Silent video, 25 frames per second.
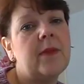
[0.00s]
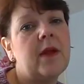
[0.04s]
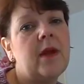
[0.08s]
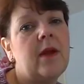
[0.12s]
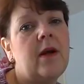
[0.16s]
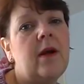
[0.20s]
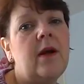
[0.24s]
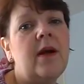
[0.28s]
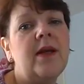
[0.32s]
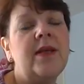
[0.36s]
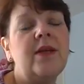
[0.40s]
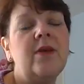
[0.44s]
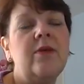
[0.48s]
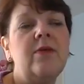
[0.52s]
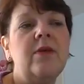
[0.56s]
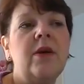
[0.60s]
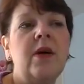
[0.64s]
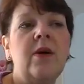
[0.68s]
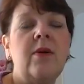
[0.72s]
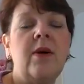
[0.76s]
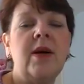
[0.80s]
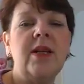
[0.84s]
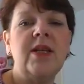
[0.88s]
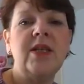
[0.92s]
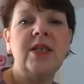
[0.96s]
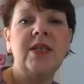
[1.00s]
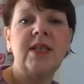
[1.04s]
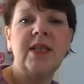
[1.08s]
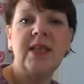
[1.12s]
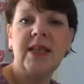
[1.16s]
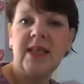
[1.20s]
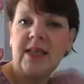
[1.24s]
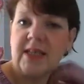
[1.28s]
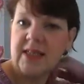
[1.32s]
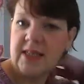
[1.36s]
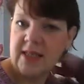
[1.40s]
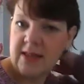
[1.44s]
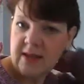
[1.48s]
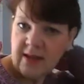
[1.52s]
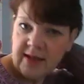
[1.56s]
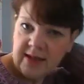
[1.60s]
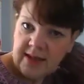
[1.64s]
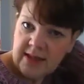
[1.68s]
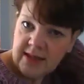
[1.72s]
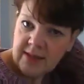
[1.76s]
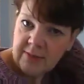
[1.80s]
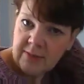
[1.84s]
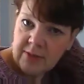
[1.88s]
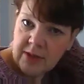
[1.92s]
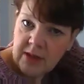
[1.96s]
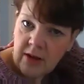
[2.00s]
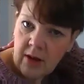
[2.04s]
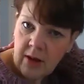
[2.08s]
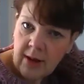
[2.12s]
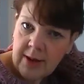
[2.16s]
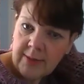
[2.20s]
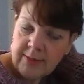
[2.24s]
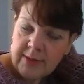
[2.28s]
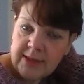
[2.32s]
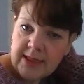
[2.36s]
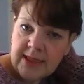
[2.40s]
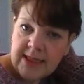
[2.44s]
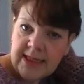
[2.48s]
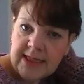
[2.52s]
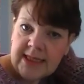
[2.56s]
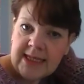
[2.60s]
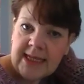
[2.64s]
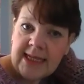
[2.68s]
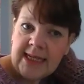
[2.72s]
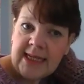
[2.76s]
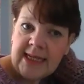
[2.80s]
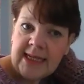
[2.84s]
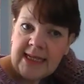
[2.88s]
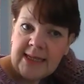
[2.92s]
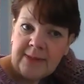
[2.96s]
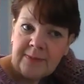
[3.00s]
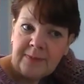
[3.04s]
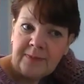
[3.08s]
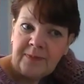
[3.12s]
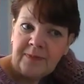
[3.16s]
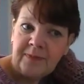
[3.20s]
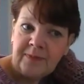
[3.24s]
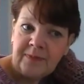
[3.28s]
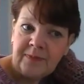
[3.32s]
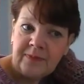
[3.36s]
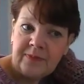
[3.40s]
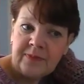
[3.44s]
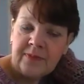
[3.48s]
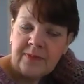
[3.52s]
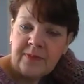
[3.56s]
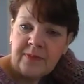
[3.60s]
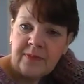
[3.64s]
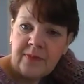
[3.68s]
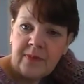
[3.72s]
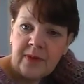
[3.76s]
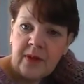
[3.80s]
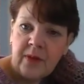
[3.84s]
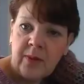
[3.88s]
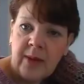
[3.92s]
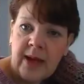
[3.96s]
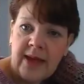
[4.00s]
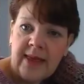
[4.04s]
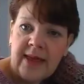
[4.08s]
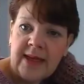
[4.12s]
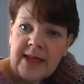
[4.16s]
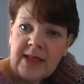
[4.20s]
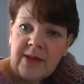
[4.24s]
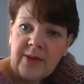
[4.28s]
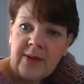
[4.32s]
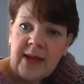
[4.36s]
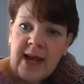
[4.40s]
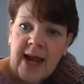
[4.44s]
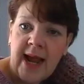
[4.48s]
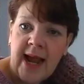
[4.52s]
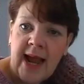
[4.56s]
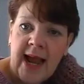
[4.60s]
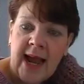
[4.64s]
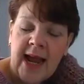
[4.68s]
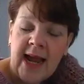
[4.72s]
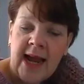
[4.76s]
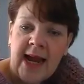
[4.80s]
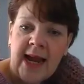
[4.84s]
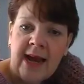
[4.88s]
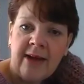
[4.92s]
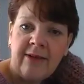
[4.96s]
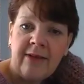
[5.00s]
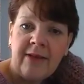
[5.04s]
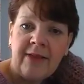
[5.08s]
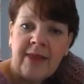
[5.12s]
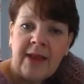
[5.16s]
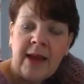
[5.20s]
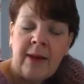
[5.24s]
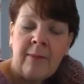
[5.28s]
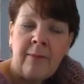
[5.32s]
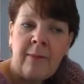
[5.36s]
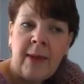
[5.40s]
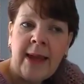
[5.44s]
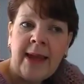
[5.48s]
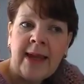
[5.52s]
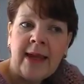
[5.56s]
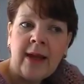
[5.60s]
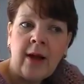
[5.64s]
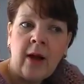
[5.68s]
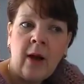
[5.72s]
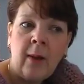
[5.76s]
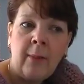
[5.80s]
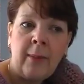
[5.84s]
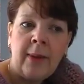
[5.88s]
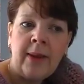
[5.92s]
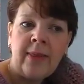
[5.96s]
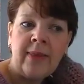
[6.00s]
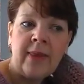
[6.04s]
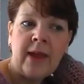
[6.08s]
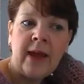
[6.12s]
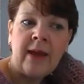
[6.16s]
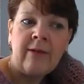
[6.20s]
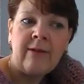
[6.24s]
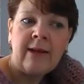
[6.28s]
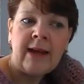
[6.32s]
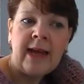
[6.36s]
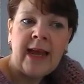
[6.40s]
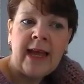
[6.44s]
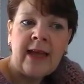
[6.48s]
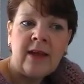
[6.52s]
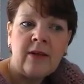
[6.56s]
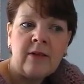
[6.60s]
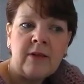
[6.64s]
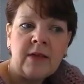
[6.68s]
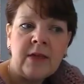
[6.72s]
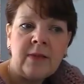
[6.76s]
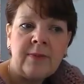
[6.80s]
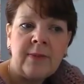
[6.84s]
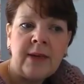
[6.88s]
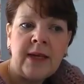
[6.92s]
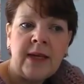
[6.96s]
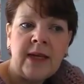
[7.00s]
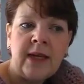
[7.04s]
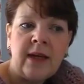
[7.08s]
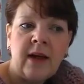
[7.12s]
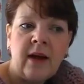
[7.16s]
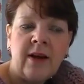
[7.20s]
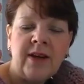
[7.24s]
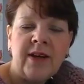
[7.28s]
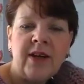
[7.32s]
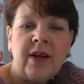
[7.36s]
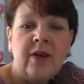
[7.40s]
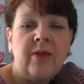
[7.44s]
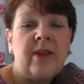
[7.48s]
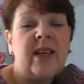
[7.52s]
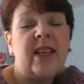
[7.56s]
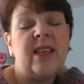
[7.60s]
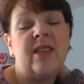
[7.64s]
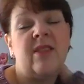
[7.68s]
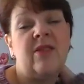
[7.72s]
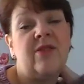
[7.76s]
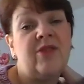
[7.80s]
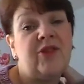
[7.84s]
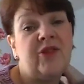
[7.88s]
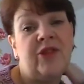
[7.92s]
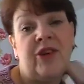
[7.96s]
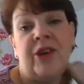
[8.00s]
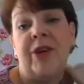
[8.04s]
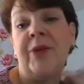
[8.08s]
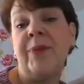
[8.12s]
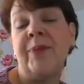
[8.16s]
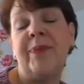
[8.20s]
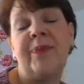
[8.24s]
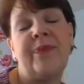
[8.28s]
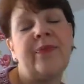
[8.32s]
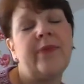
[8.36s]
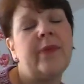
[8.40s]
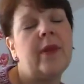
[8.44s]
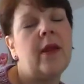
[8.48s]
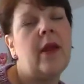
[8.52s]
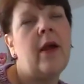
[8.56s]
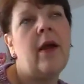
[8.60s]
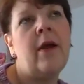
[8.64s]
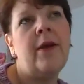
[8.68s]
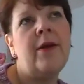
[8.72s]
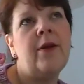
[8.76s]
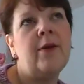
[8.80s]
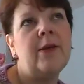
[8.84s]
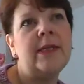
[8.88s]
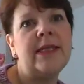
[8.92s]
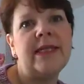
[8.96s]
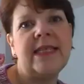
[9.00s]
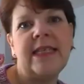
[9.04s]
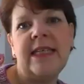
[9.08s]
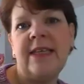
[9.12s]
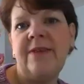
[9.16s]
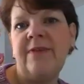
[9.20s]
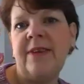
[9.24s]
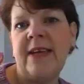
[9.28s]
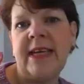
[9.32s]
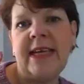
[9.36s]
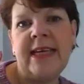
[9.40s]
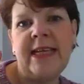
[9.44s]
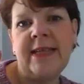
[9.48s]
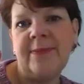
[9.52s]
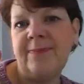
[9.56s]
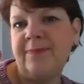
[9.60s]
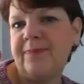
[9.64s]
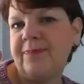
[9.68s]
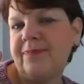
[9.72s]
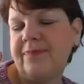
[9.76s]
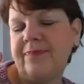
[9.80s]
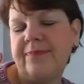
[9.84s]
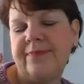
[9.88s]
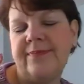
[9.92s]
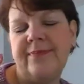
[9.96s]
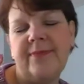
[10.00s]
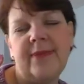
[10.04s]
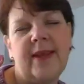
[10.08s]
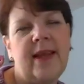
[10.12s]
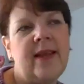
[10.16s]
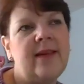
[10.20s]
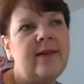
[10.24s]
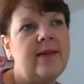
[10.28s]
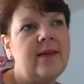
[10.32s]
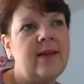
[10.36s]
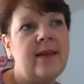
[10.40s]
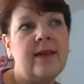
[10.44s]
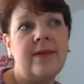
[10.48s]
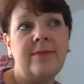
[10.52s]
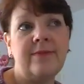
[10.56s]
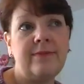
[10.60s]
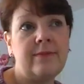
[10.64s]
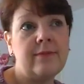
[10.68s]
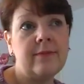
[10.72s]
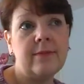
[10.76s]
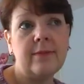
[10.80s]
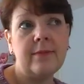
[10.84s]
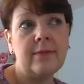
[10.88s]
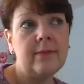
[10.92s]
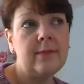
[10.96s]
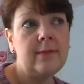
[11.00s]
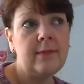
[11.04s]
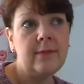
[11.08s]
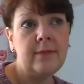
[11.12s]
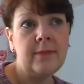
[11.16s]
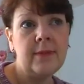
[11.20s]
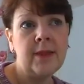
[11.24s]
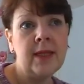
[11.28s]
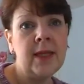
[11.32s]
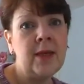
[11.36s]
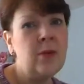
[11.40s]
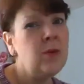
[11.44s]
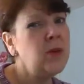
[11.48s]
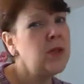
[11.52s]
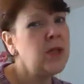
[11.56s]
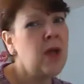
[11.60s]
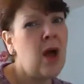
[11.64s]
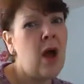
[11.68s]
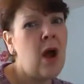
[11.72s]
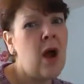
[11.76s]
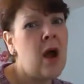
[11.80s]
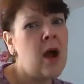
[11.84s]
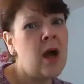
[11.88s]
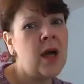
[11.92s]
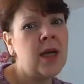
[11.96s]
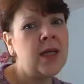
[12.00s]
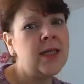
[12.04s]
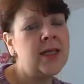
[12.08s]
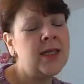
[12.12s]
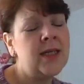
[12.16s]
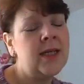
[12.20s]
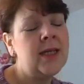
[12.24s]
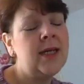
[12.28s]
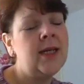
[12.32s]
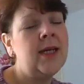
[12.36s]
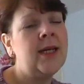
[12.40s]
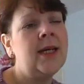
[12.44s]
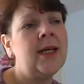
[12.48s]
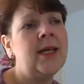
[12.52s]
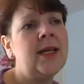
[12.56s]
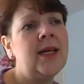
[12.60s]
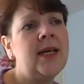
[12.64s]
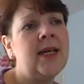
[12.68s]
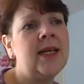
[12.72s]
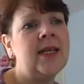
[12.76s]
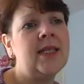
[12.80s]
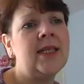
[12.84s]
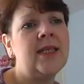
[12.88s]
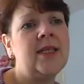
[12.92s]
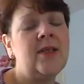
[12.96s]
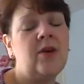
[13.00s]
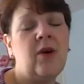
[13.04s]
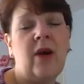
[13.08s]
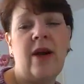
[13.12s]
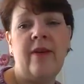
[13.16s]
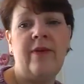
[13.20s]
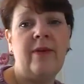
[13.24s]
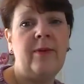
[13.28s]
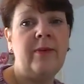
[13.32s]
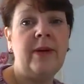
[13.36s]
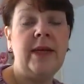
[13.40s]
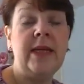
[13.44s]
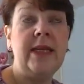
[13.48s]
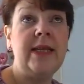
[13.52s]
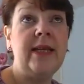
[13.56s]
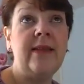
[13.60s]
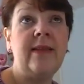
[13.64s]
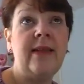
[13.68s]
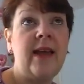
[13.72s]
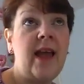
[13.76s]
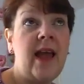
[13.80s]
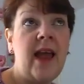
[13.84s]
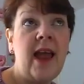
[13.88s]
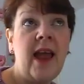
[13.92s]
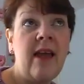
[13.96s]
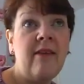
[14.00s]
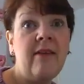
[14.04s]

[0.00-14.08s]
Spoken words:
I don't know, I just think it's nice sometimes to see the way they do their hair and their makeup, and they're allowed to be, I know that's not true. I know it's TV and it was hard and not everybody did their hair